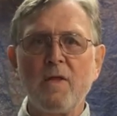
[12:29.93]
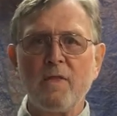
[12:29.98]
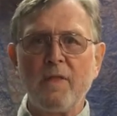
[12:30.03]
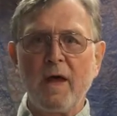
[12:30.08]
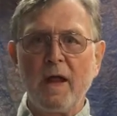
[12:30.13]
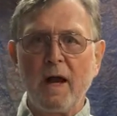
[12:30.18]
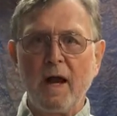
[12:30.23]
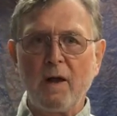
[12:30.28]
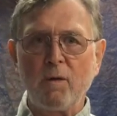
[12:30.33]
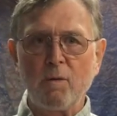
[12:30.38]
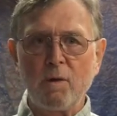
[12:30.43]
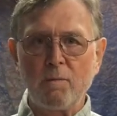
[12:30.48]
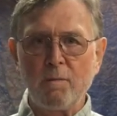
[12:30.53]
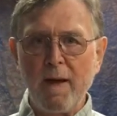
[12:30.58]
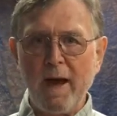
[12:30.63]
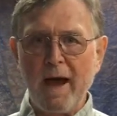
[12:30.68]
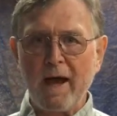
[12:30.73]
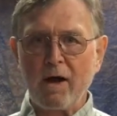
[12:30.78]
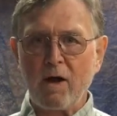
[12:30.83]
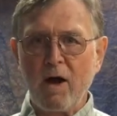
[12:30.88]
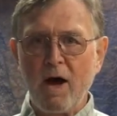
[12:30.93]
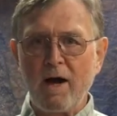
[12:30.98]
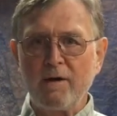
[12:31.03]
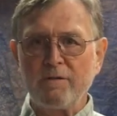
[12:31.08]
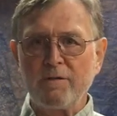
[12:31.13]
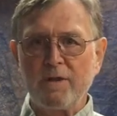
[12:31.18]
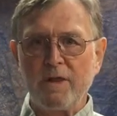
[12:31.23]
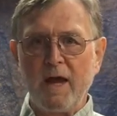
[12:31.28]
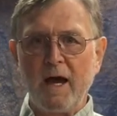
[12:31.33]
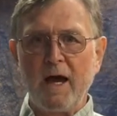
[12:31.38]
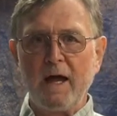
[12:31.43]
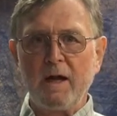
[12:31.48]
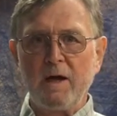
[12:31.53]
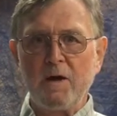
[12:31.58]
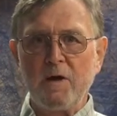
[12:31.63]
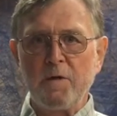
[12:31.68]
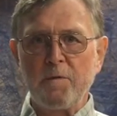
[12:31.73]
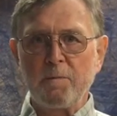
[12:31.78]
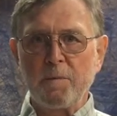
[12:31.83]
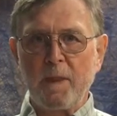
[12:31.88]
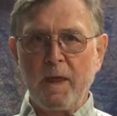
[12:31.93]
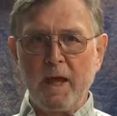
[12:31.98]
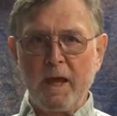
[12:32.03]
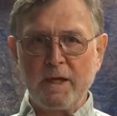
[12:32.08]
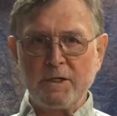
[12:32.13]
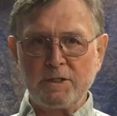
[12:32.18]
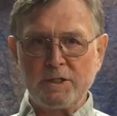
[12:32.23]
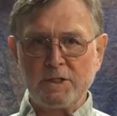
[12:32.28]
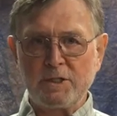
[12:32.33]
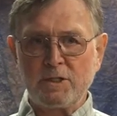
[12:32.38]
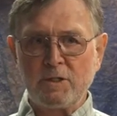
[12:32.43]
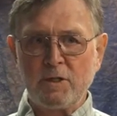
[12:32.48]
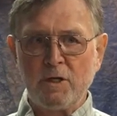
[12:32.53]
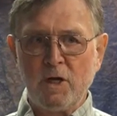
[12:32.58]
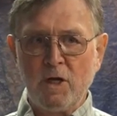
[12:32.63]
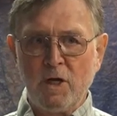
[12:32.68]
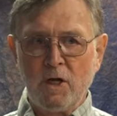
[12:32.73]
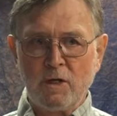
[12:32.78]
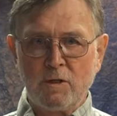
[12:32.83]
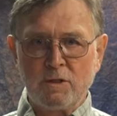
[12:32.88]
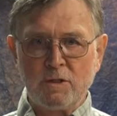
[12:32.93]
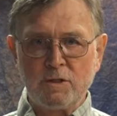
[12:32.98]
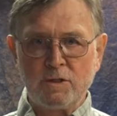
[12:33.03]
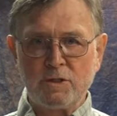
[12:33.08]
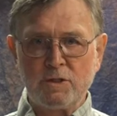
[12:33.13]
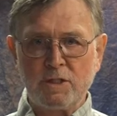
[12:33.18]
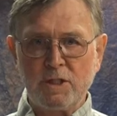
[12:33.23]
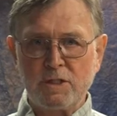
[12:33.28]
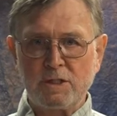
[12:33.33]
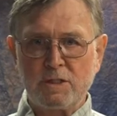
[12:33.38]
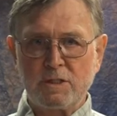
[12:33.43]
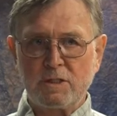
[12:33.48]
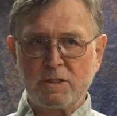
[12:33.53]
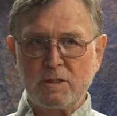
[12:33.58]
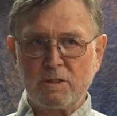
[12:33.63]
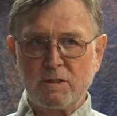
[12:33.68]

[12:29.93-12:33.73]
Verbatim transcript: that I would back off of that and just, just